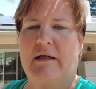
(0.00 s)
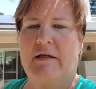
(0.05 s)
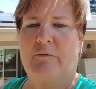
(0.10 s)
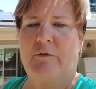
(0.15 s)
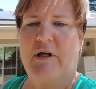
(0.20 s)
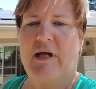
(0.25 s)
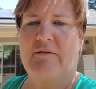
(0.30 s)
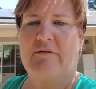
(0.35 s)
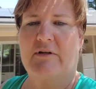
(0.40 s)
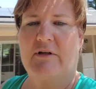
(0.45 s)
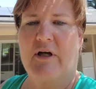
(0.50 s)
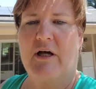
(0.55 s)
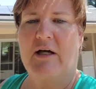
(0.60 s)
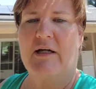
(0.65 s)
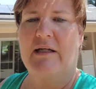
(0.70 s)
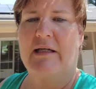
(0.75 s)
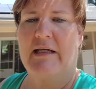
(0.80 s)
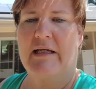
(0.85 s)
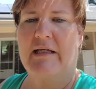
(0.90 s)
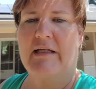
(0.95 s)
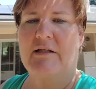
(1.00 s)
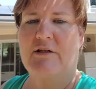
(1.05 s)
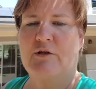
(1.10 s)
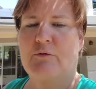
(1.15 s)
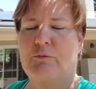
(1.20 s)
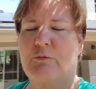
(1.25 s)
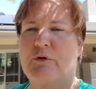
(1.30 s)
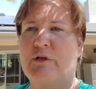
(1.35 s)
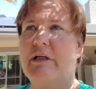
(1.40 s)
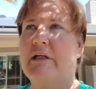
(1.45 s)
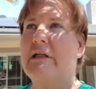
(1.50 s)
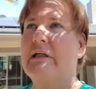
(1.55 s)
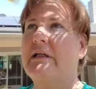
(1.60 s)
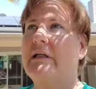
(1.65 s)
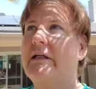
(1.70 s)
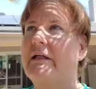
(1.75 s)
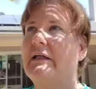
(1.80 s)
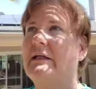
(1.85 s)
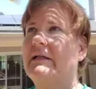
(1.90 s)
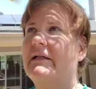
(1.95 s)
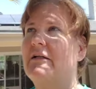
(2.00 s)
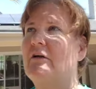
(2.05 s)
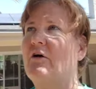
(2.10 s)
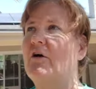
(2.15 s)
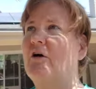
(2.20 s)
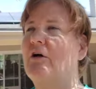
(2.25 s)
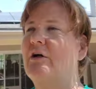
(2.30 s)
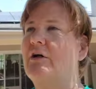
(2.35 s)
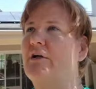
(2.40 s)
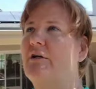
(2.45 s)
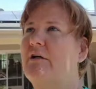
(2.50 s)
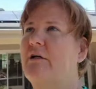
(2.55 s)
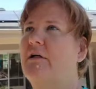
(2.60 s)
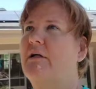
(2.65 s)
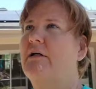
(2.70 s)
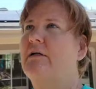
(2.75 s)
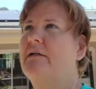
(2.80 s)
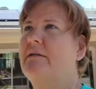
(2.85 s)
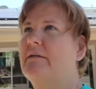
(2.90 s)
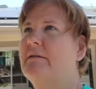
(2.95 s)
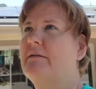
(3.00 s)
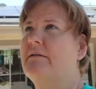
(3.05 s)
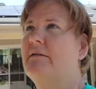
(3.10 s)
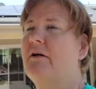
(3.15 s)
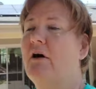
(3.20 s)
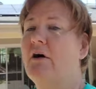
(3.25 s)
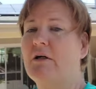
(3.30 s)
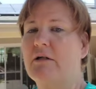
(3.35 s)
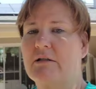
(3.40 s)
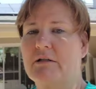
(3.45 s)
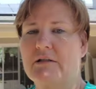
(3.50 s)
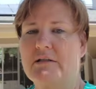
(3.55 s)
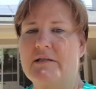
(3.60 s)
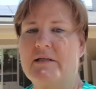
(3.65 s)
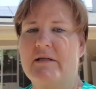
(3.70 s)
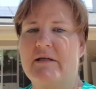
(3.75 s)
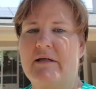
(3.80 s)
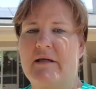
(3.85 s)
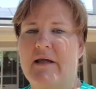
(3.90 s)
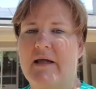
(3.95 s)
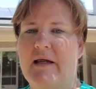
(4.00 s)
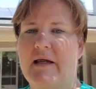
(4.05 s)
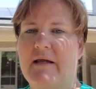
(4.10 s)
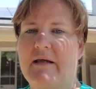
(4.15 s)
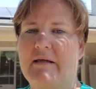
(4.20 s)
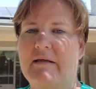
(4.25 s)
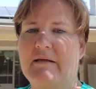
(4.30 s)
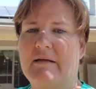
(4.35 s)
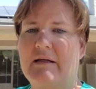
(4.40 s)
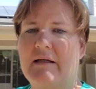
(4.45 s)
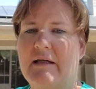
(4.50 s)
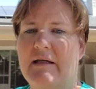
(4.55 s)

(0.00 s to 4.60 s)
we have a lot of hidden debris in our uh, heart. And